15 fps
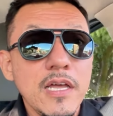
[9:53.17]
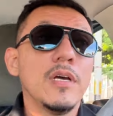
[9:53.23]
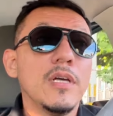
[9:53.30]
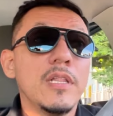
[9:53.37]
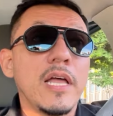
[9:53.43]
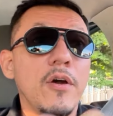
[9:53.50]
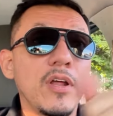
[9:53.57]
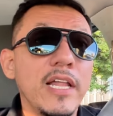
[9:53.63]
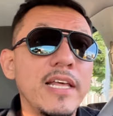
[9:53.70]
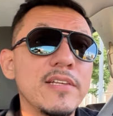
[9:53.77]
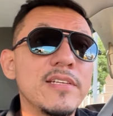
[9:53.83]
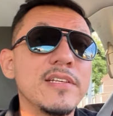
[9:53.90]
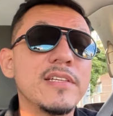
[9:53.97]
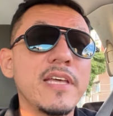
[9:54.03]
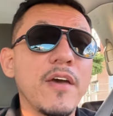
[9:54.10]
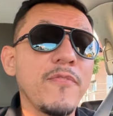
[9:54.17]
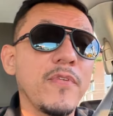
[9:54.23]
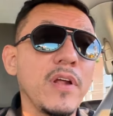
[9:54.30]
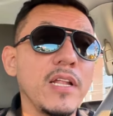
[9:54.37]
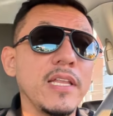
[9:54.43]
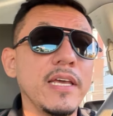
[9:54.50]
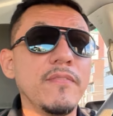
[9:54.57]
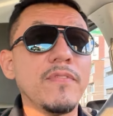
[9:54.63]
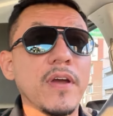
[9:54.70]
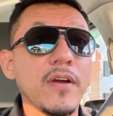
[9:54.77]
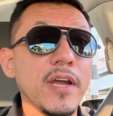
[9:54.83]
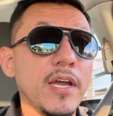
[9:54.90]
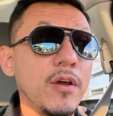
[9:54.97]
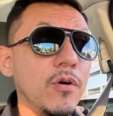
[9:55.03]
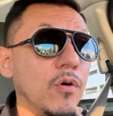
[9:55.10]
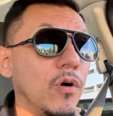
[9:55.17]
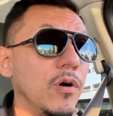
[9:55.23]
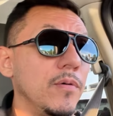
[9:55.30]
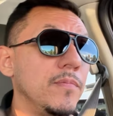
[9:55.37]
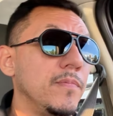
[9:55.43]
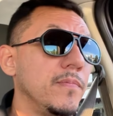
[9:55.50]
Laureles is definitely very cool.